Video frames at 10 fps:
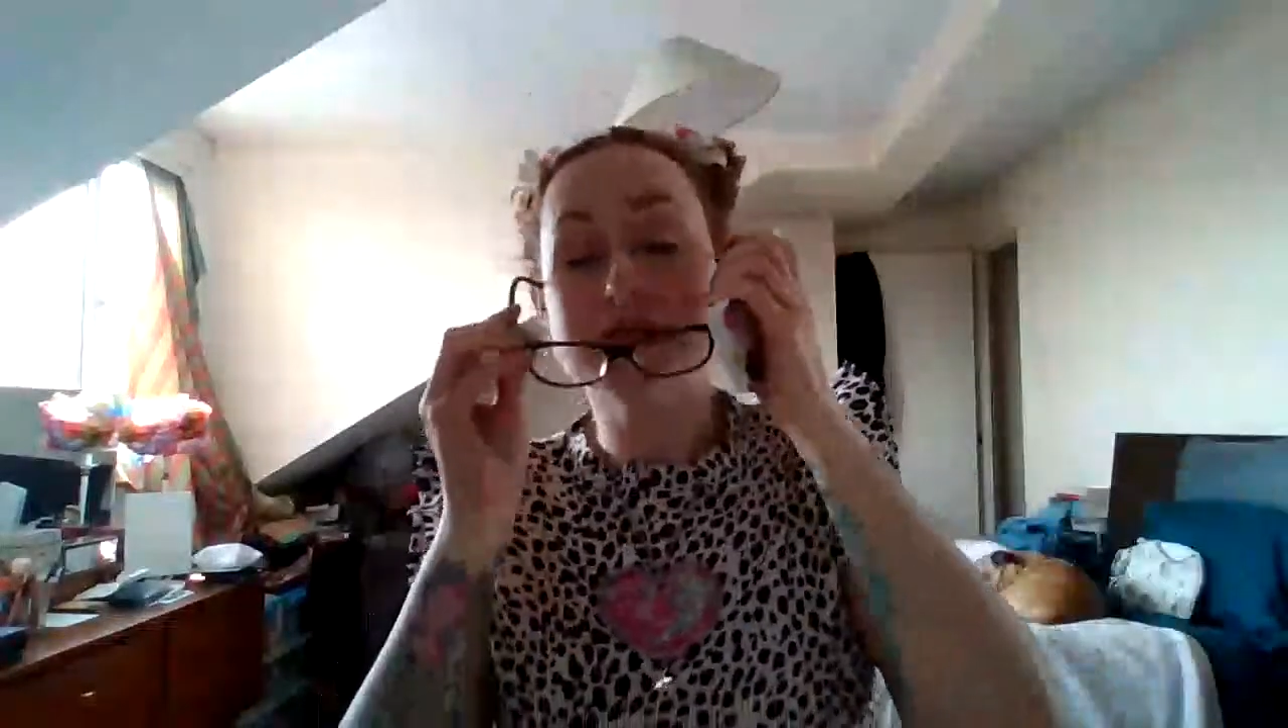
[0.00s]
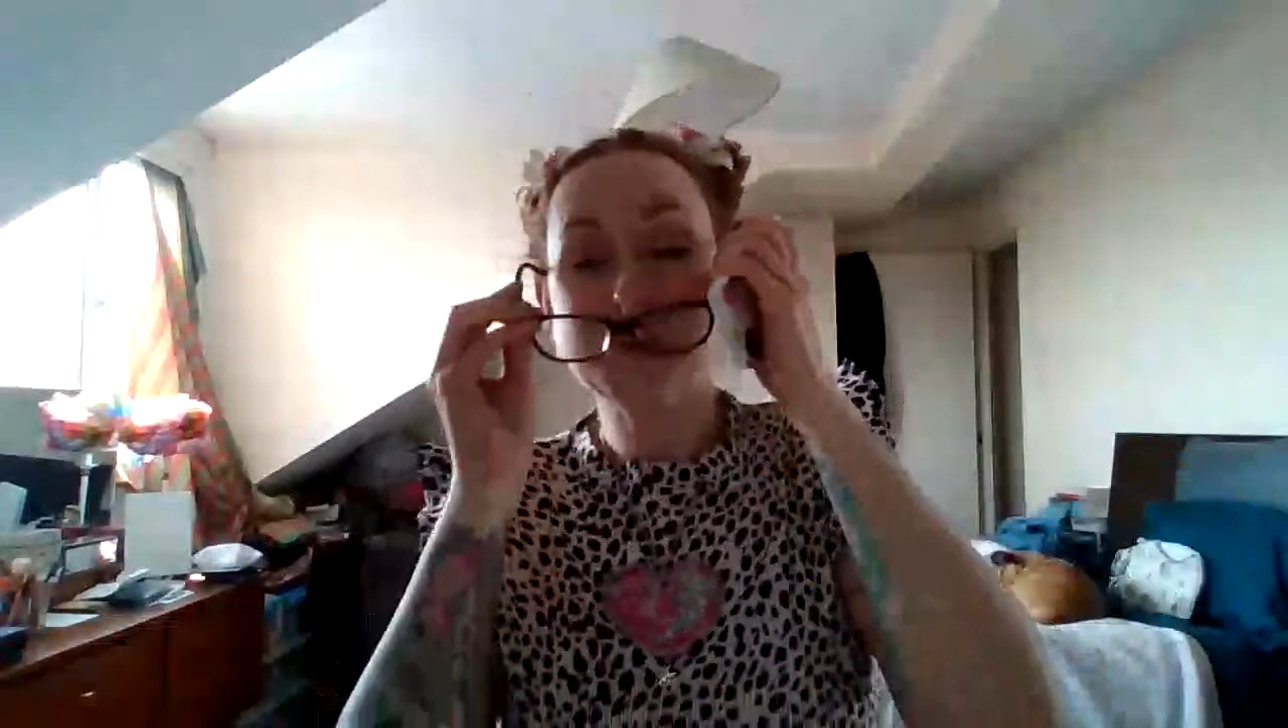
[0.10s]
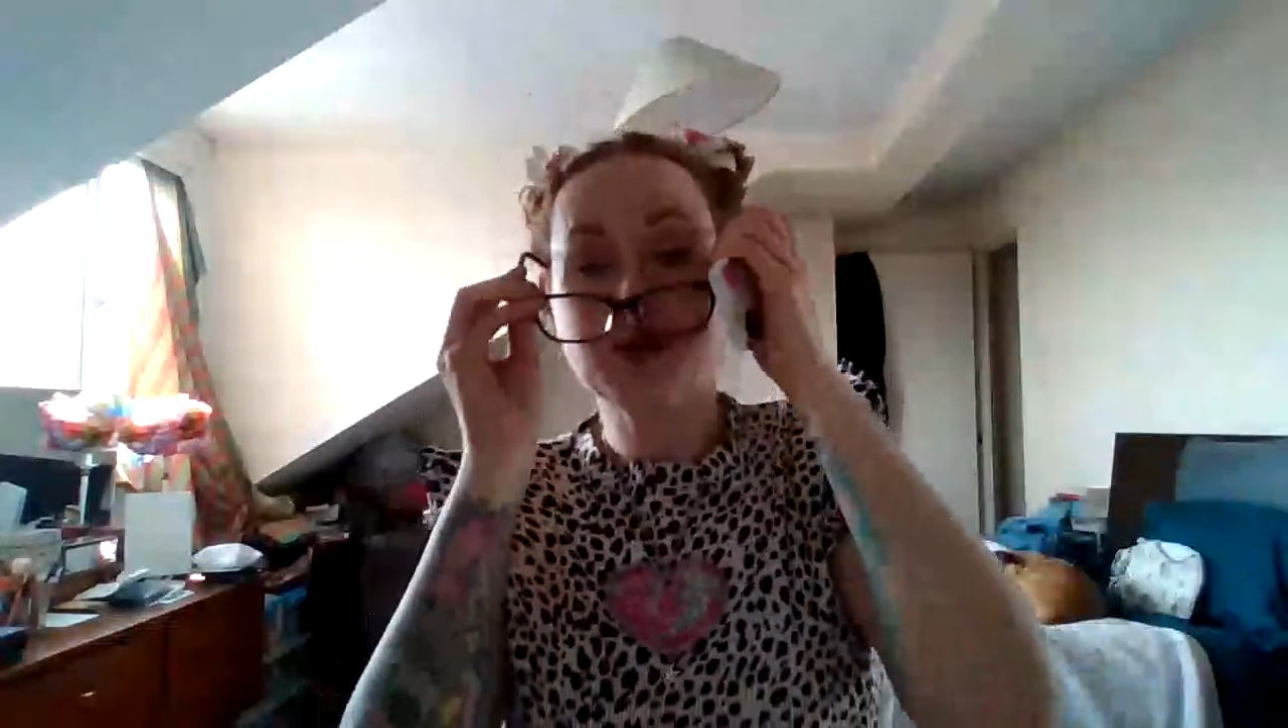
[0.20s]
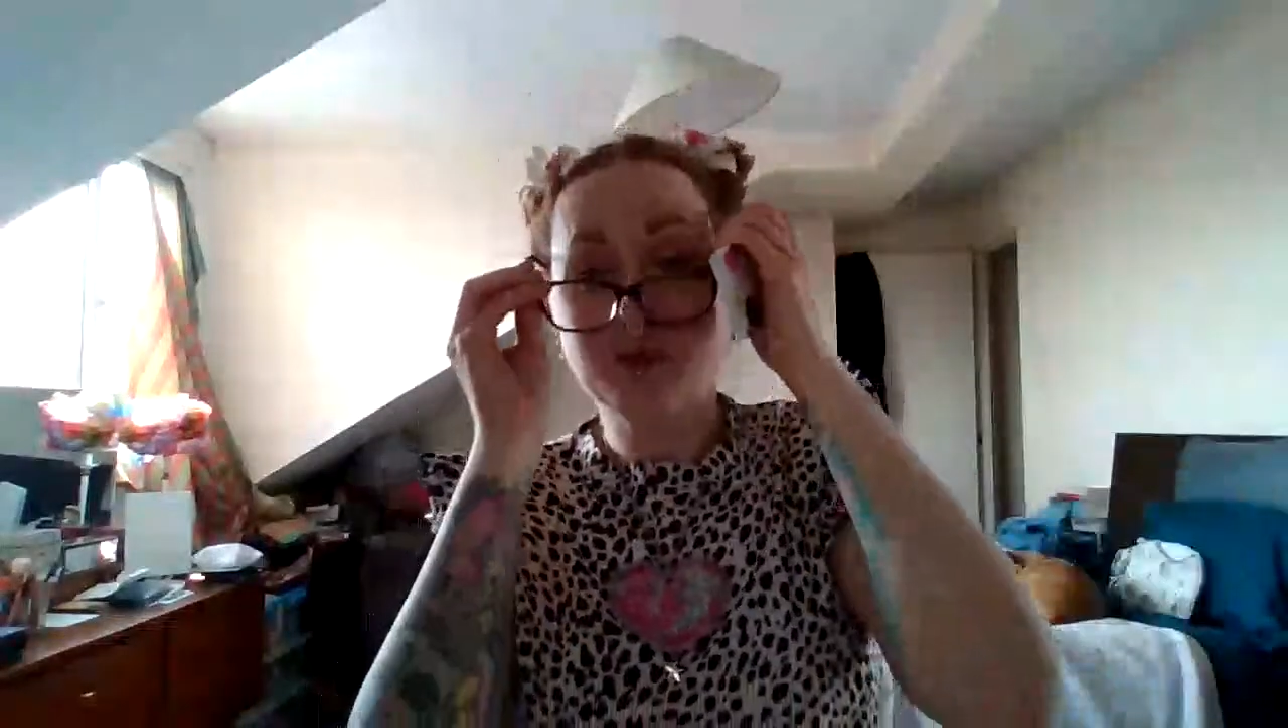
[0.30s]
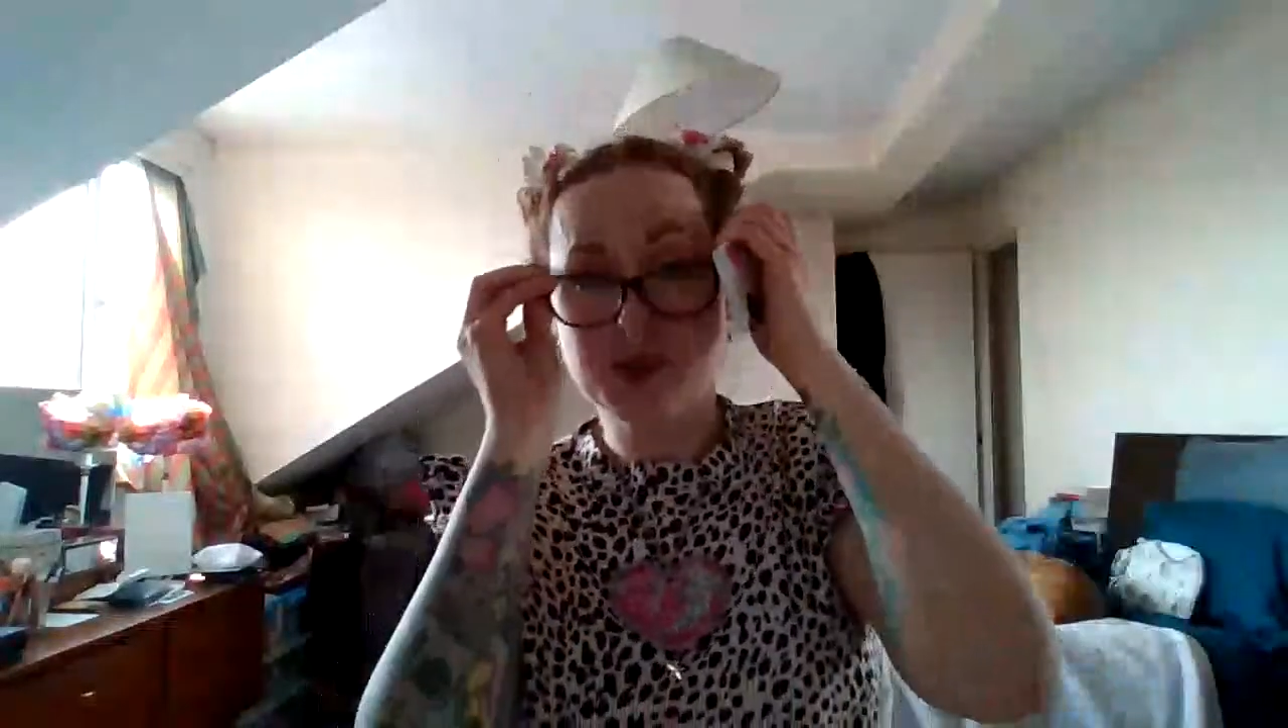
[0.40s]

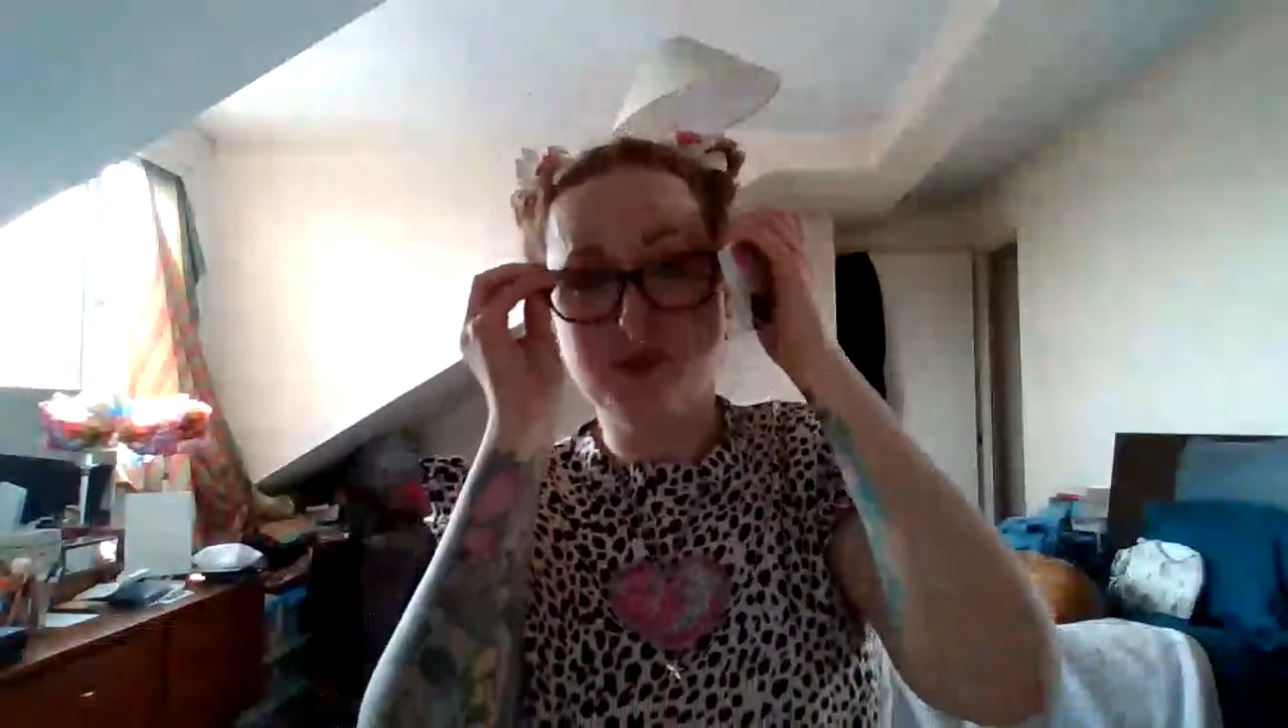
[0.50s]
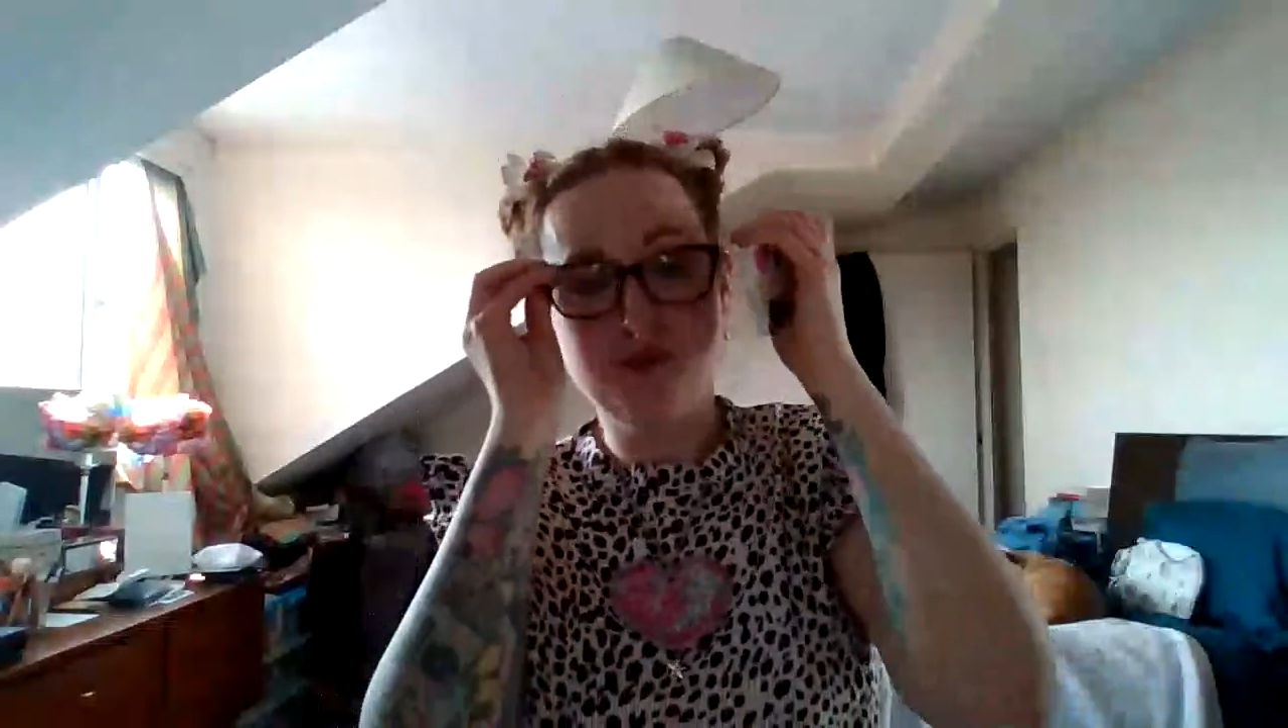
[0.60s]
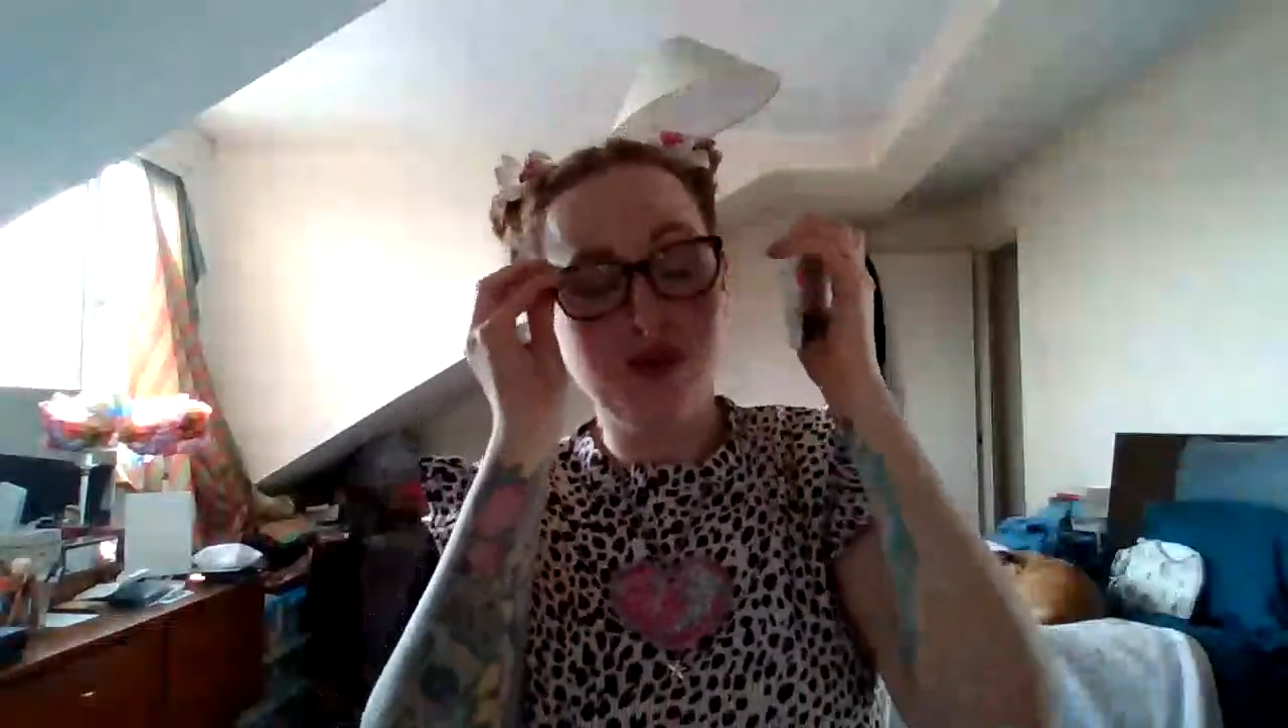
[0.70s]
subscription